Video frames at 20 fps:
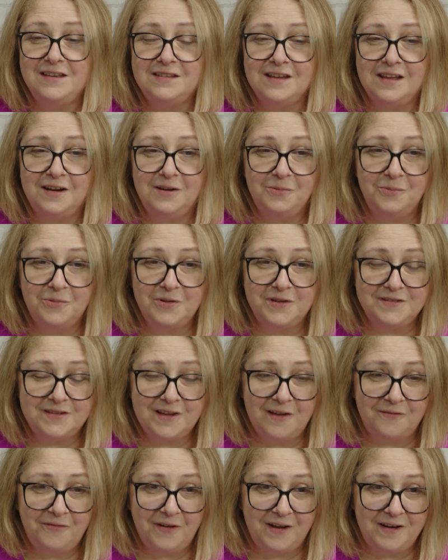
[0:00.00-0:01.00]
and it was
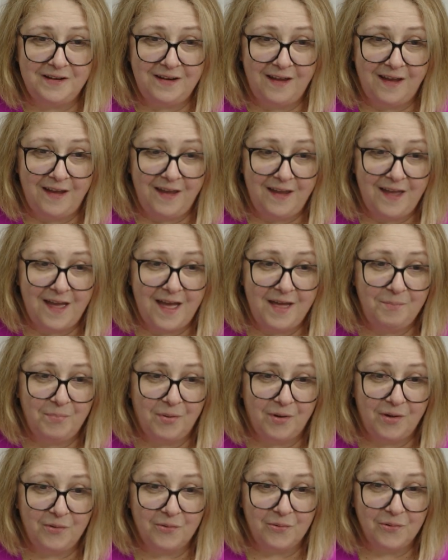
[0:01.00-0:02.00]
a fun day had
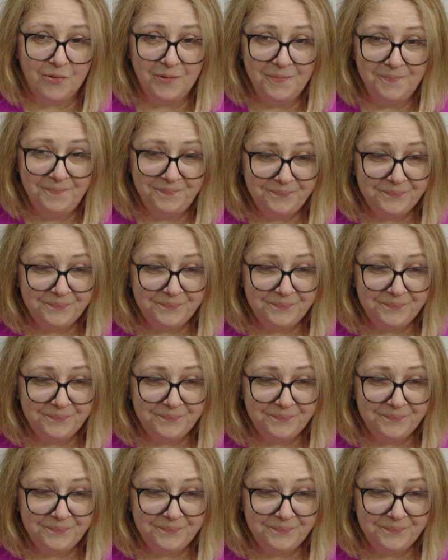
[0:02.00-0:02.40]
by all.